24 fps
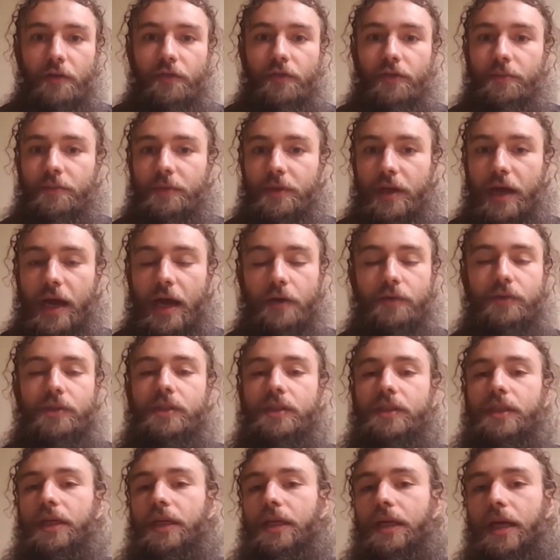from the
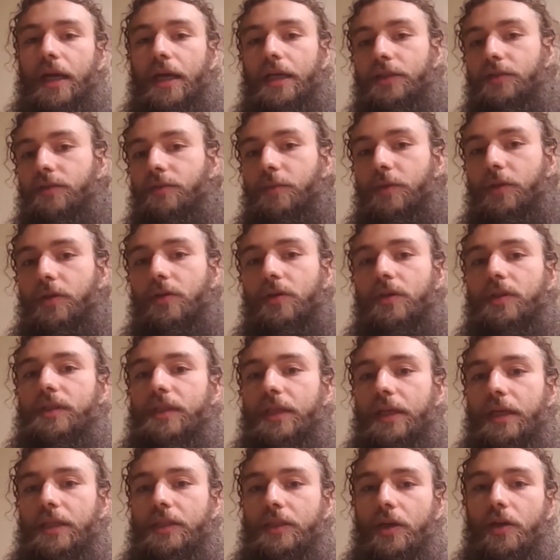houses that he has, from the units
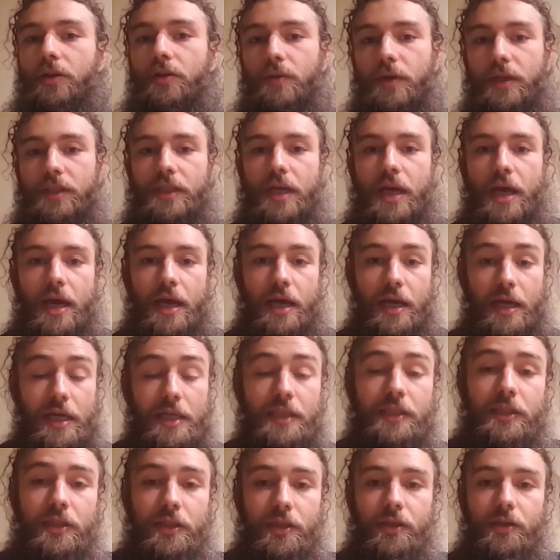that he has. Otherwise,
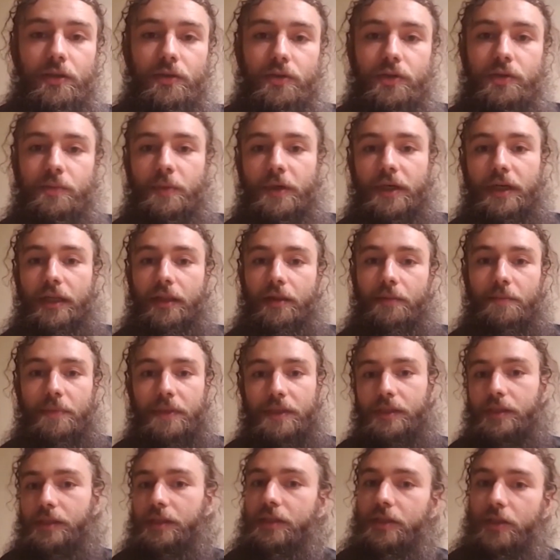he's going to lose money. The
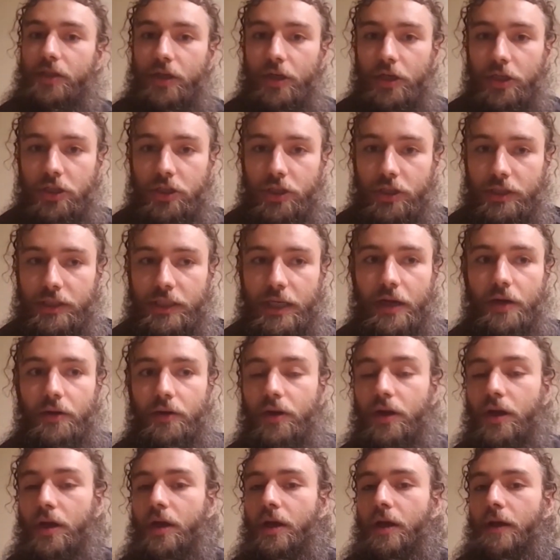businesses are going to shut
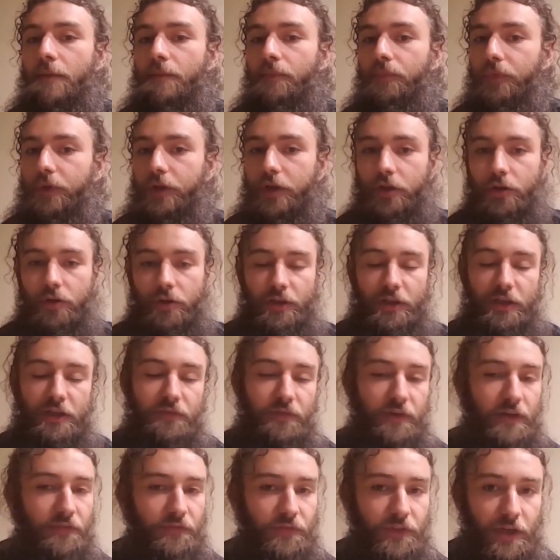down. You know,
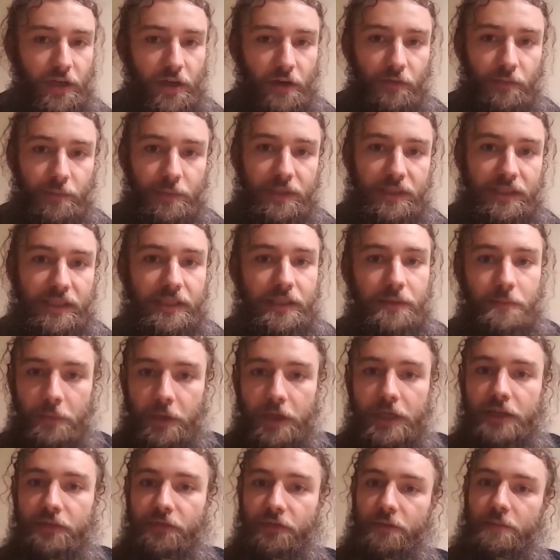even if the government sends
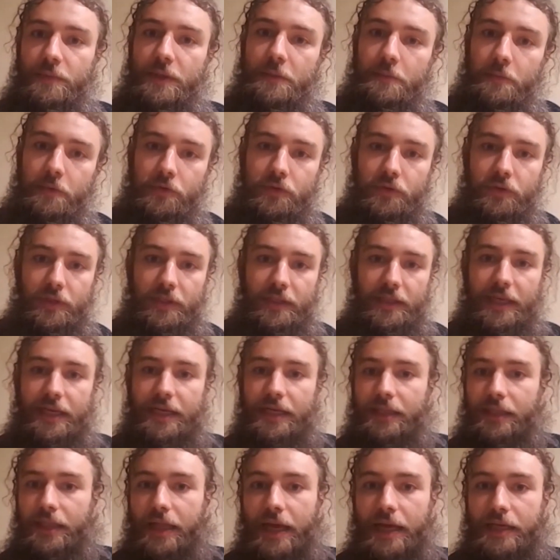money for people so that they
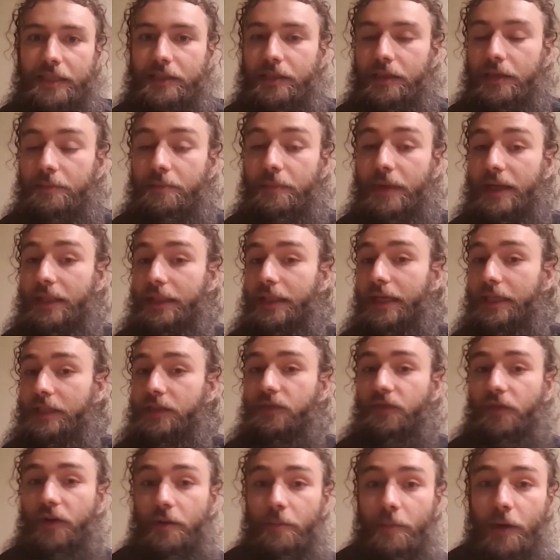can last, it might
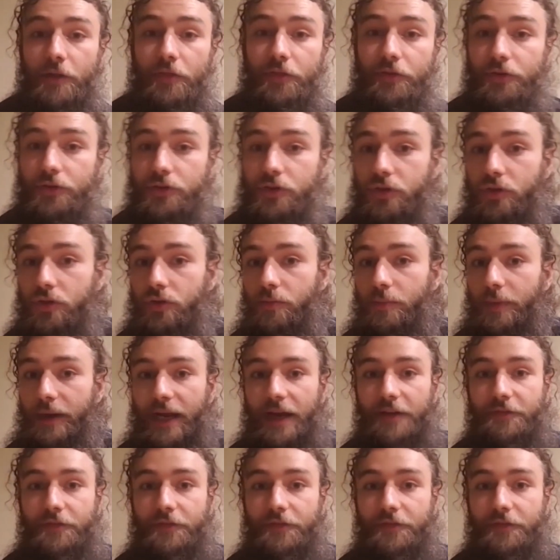last for a month or two, but